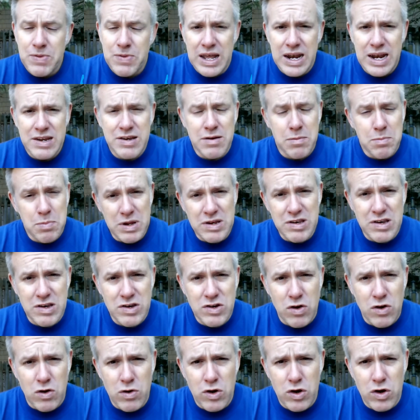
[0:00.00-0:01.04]
And as a
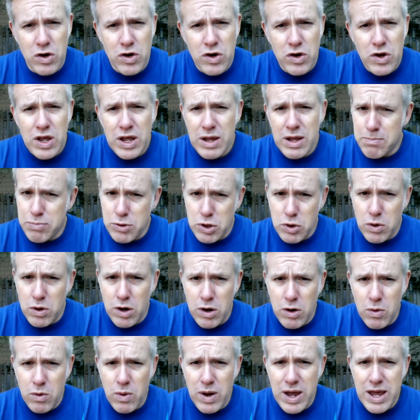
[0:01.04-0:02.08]
business owner, it blew
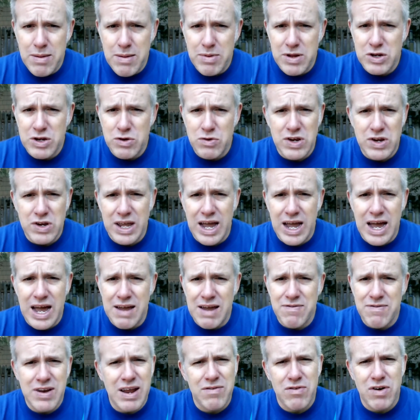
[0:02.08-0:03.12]
her away because she was like,
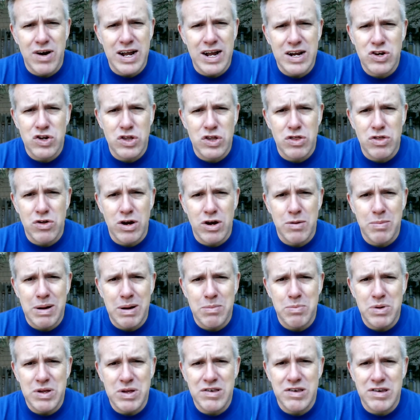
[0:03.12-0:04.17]
I've never actually thought
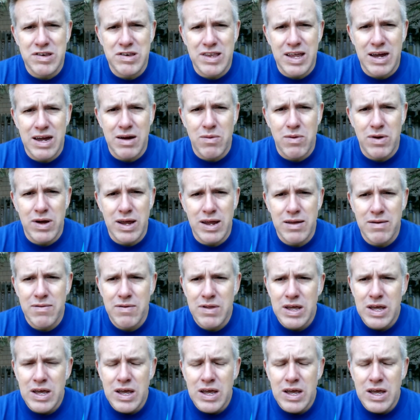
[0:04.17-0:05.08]
about business that way.